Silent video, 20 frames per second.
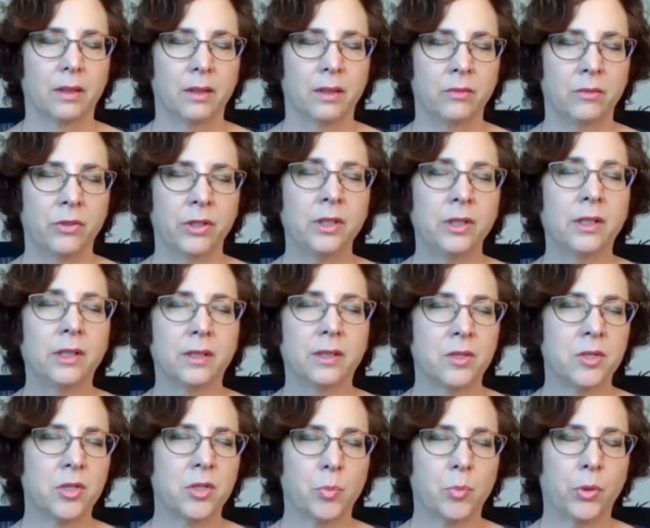and feeling
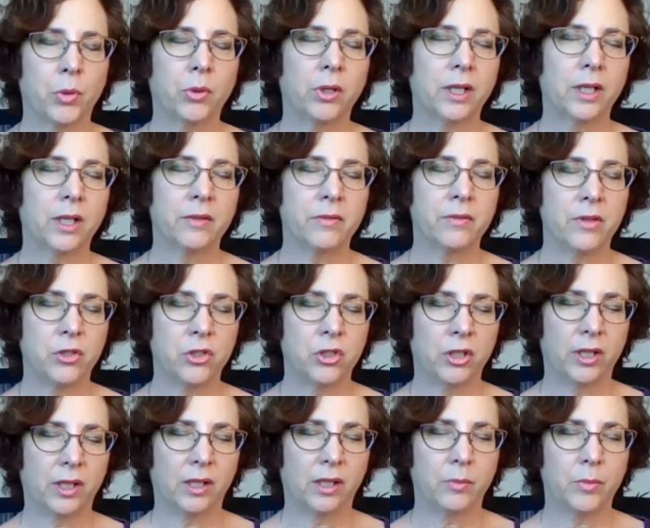the support of the
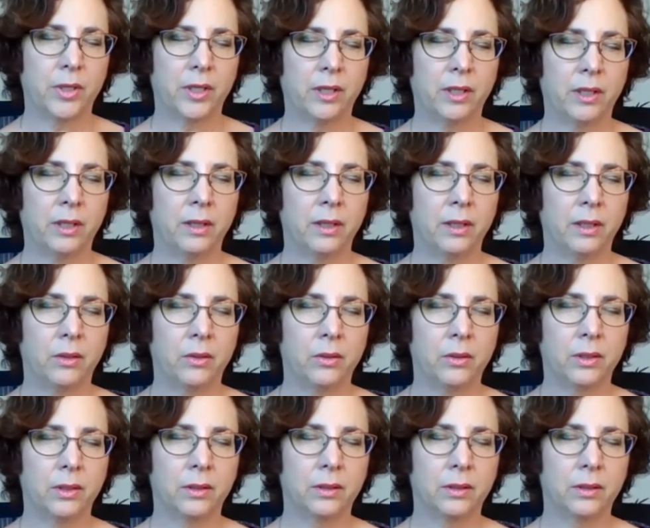chair beneath you.